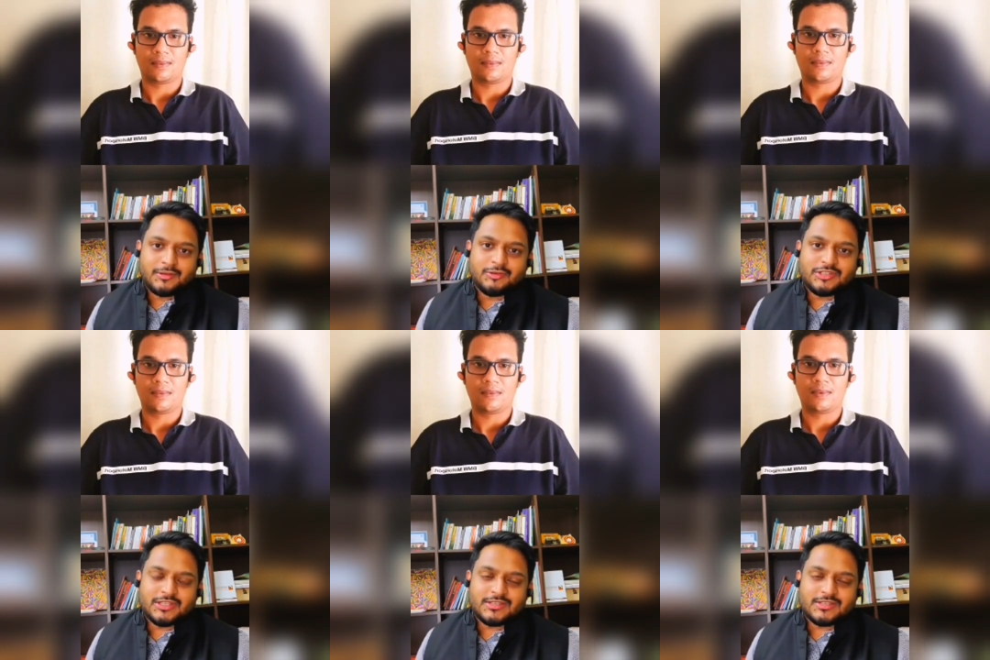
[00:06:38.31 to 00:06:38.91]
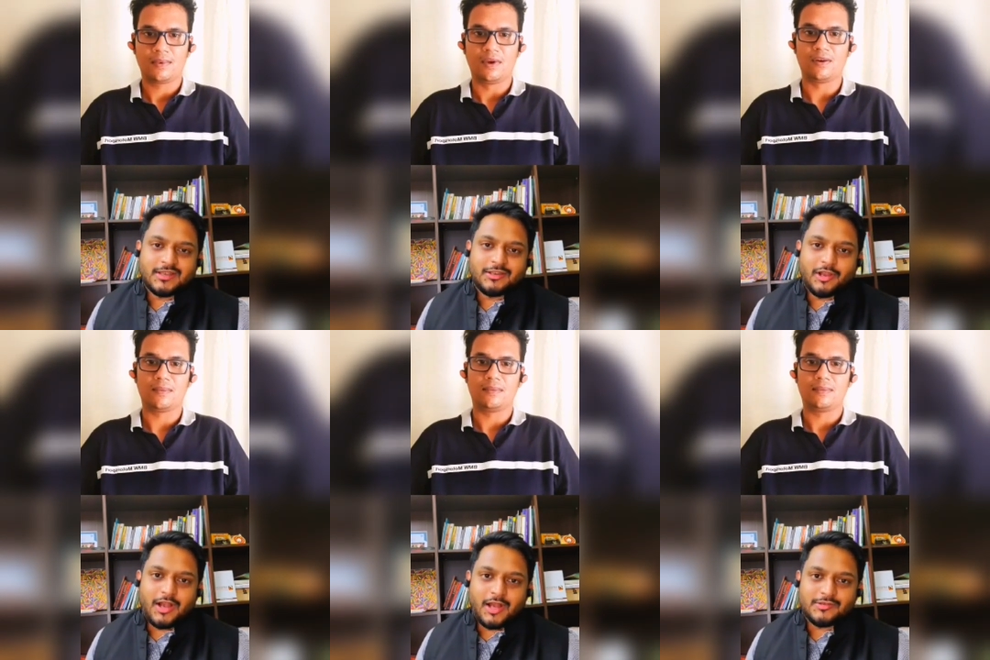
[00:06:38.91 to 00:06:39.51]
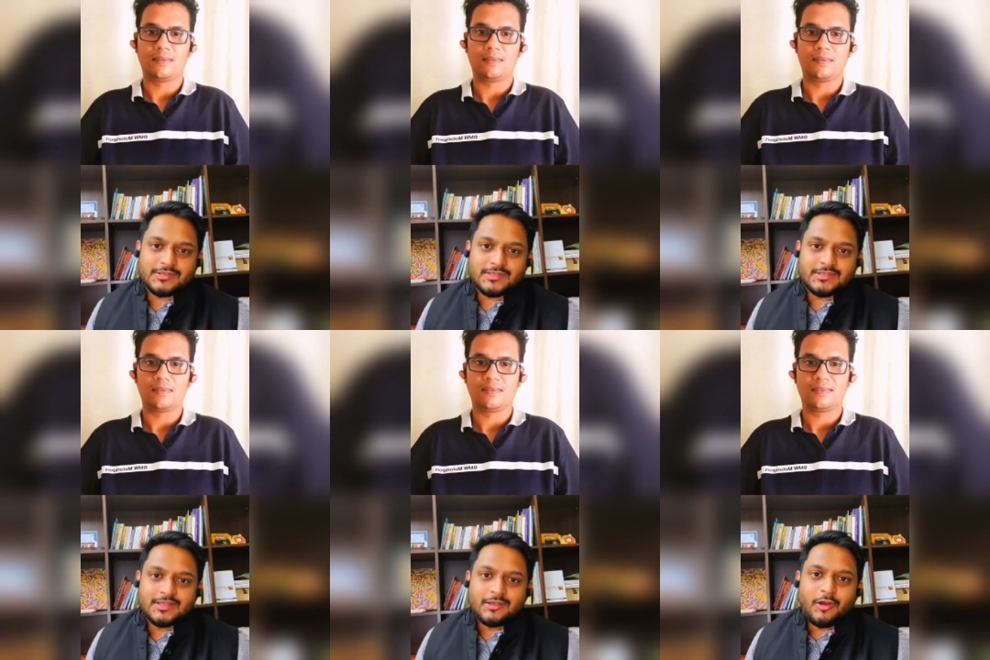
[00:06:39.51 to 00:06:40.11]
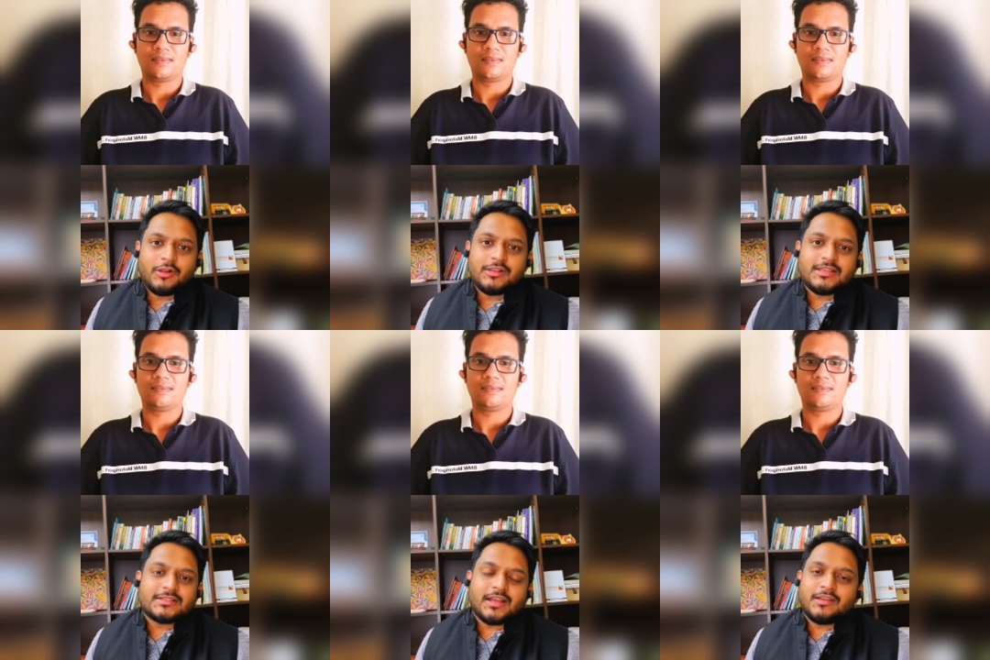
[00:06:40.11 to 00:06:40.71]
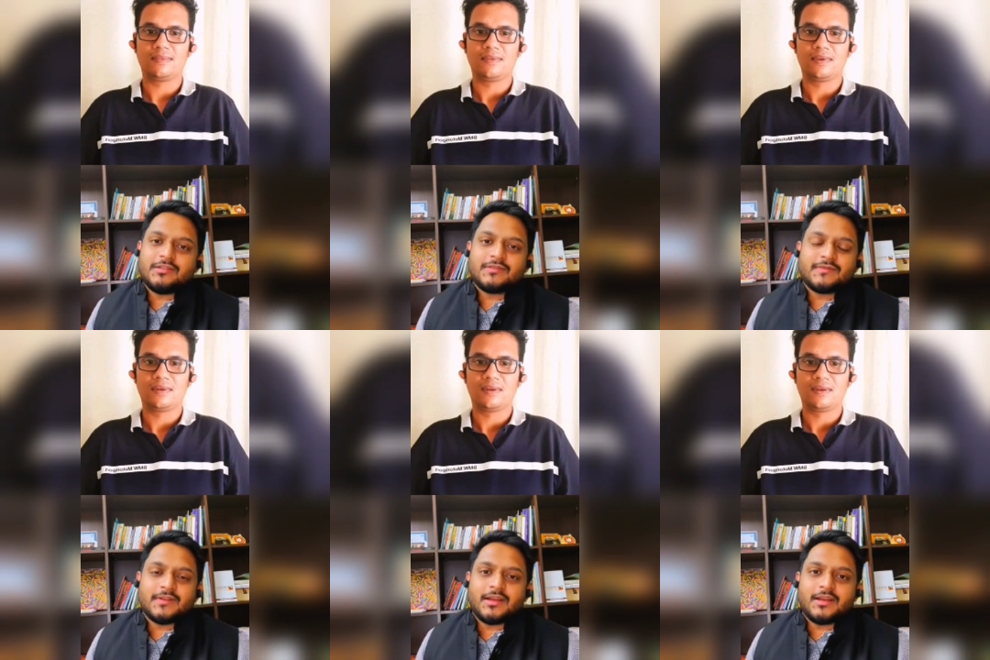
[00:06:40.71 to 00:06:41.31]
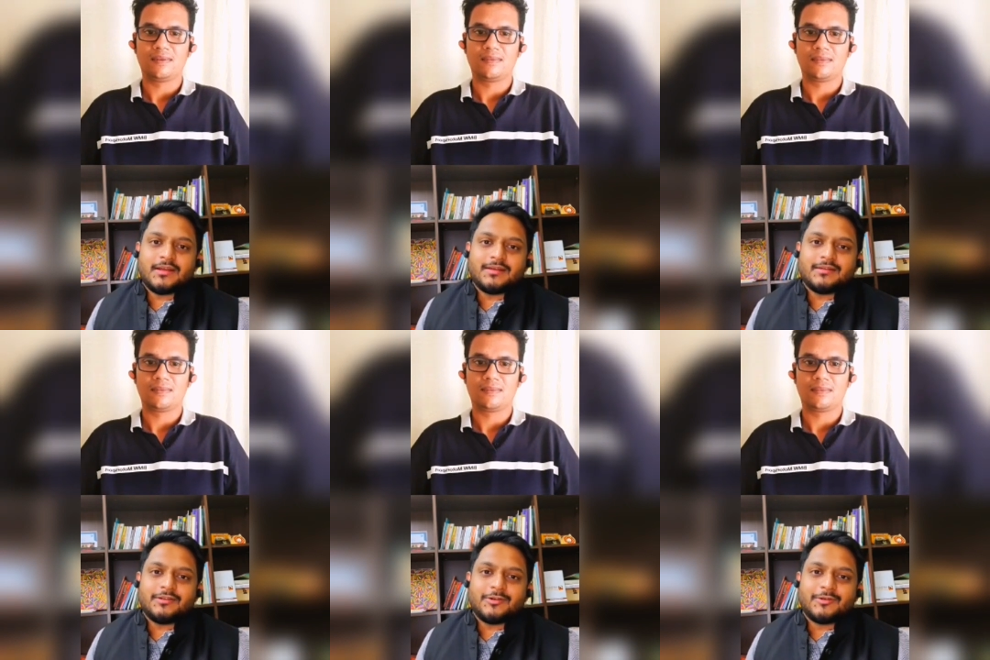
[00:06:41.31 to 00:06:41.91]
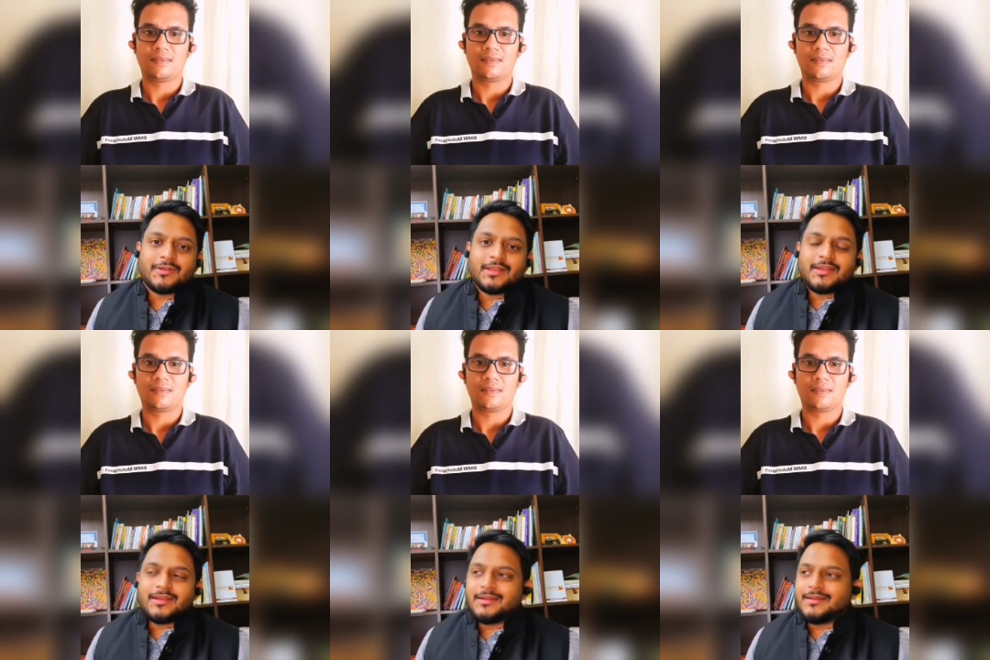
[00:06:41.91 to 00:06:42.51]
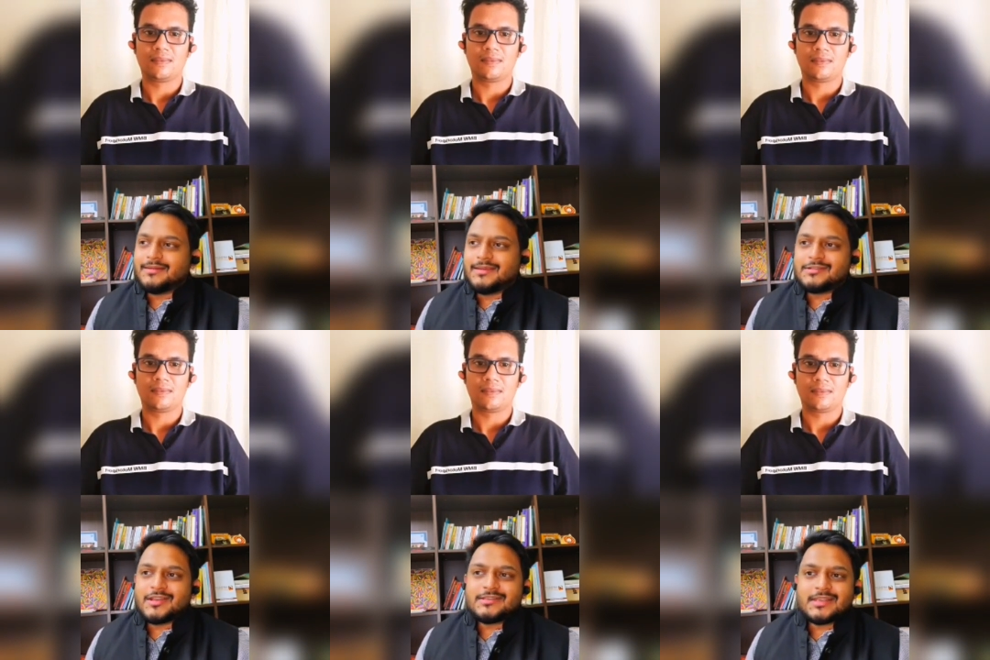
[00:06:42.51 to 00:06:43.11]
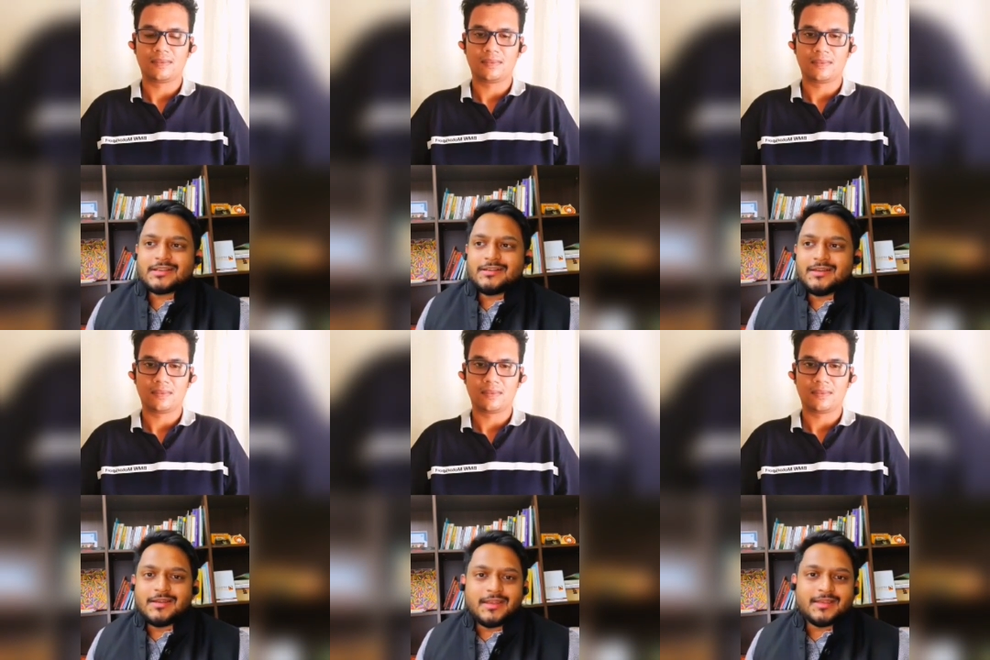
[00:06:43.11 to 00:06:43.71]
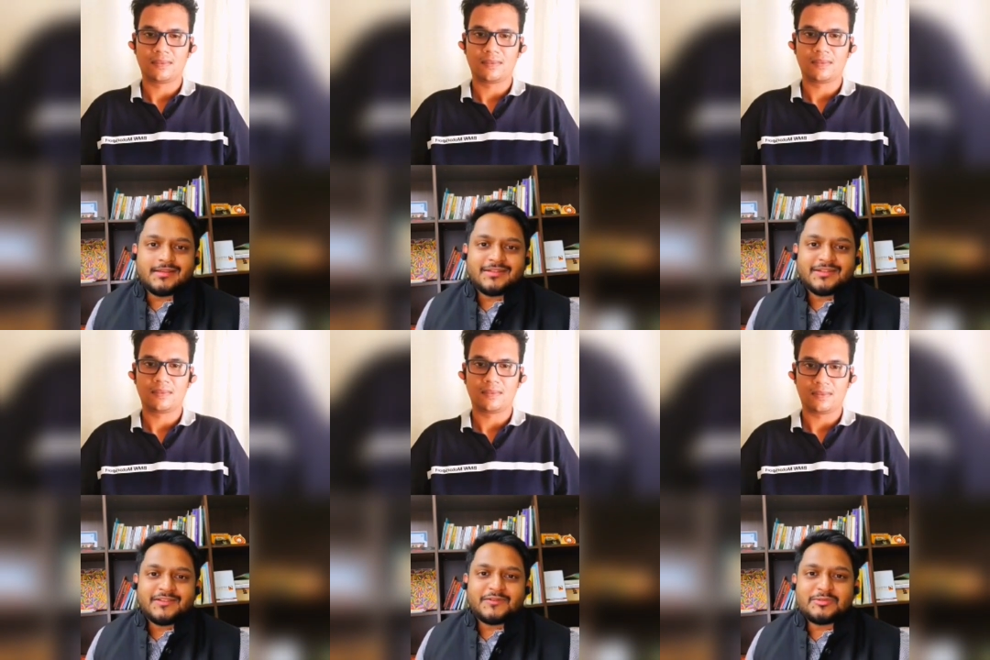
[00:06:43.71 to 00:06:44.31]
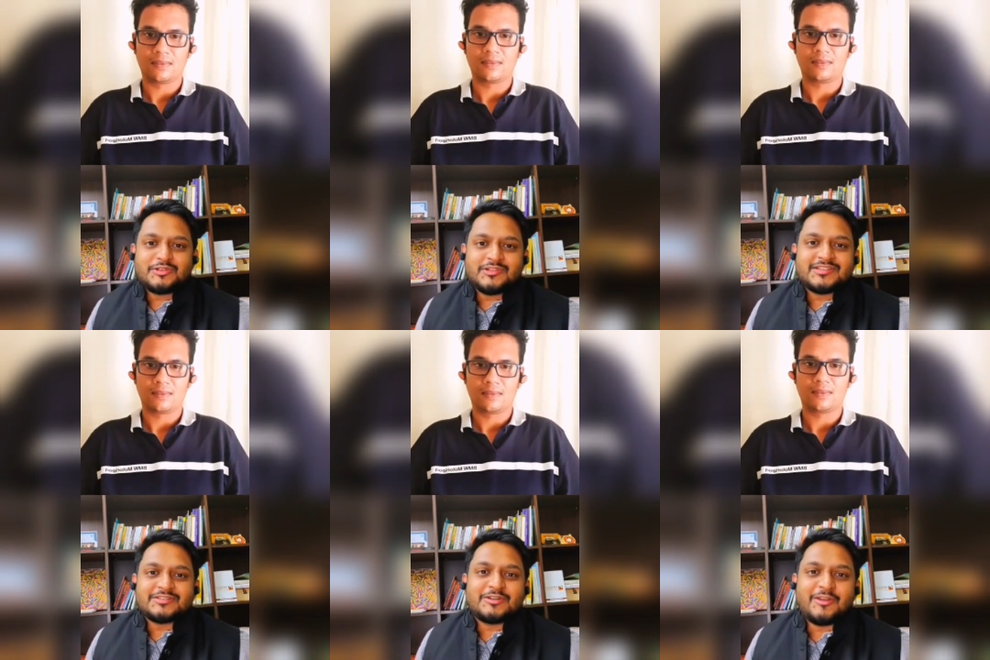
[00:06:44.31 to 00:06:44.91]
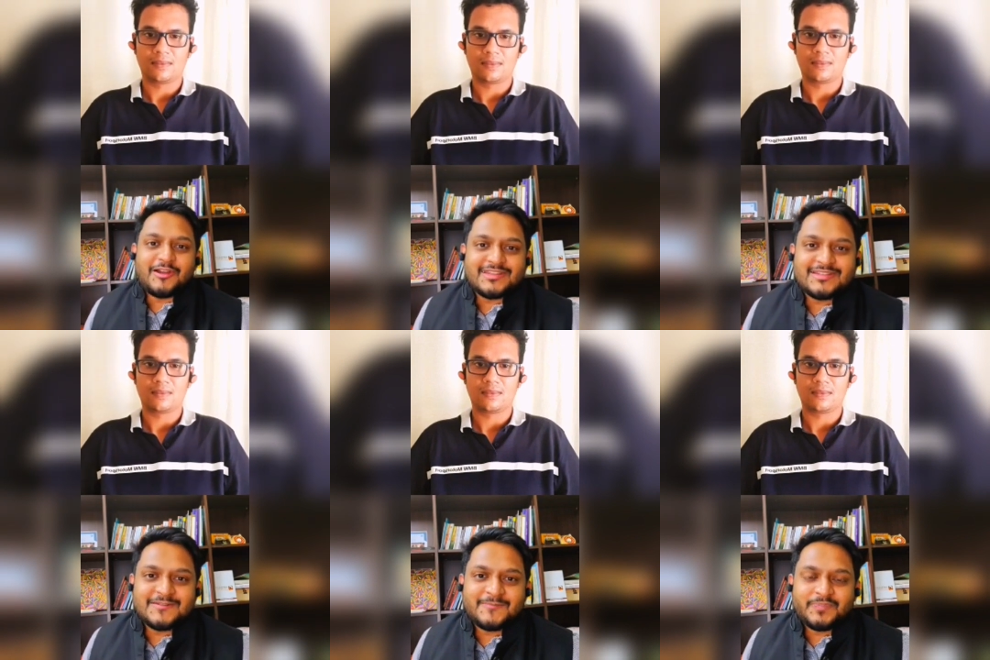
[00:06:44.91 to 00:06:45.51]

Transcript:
Speaker 1: to just uh, your houses, all these kind of uh, you know intrinsic learning from students is lost.